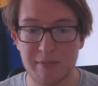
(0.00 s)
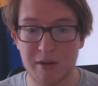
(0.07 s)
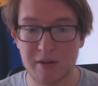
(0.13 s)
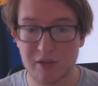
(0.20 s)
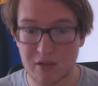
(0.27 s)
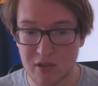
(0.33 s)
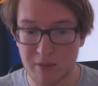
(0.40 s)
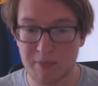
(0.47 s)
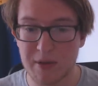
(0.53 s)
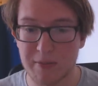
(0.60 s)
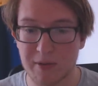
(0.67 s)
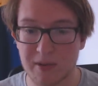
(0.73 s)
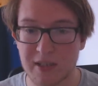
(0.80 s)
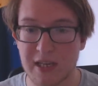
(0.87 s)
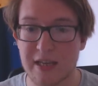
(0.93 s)
but some
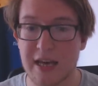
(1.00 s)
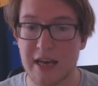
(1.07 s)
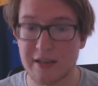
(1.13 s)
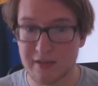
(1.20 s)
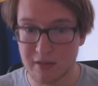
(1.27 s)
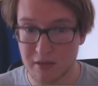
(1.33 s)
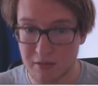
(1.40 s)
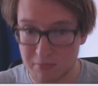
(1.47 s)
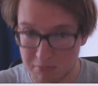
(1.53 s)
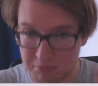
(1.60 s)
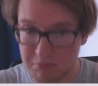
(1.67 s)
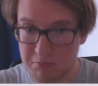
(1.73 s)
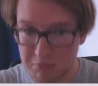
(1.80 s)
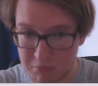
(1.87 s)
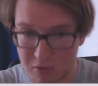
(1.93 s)
people say that, so
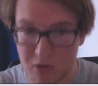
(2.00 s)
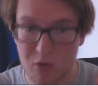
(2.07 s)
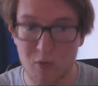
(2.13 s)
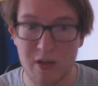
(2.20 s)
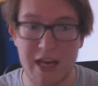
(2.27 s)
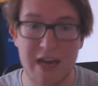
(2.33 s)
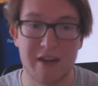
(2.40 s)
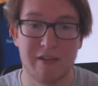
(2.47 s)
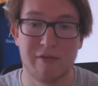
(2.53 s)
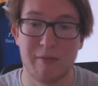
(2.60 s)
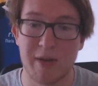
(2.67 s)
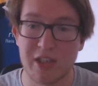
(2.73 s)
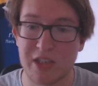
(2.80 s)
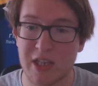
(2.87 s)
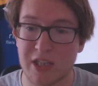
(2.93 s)
do with that
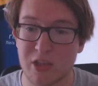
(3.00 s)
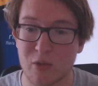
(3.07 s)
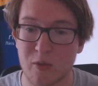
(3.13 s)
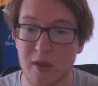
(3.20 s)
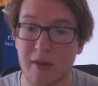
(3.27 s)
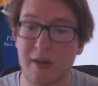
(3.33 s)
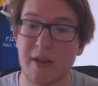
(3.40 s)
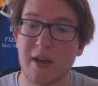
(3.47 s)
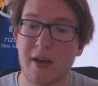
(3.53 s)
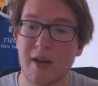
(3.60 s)
information as you will.